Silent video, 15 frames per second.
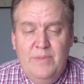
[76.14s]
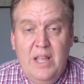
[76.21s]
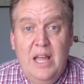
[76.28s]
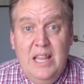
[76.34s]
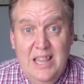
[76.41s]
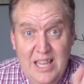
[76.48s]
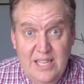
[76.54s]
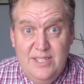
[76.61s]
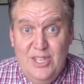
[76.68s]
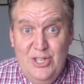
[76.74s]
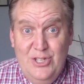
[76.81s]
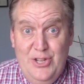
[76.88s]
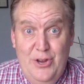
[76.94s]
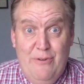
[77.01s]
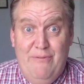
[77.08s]
Listen to
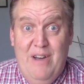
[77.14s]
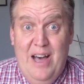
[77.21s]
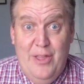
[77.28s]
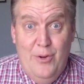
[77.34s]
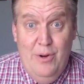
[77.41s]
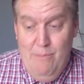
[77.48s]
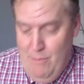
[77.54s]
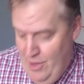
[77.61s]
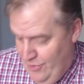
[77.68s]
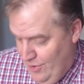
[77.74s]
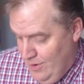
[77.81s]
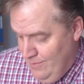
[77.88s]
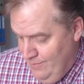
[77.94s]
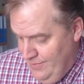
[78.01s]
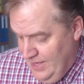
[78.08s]
your father and mother.
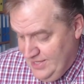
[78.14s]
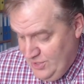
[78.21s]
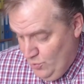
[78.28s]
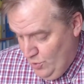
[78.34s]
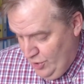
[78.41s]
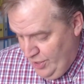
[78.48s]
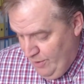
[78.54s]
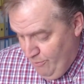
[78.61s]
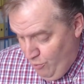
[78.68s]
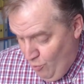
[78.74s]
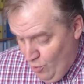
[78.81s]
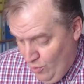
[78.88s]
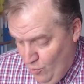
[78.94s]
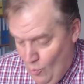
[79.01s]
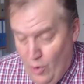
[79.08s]
That's a really
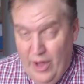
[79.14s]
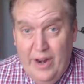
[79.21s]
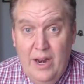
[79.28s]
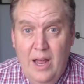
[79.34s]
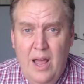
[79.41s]
important one.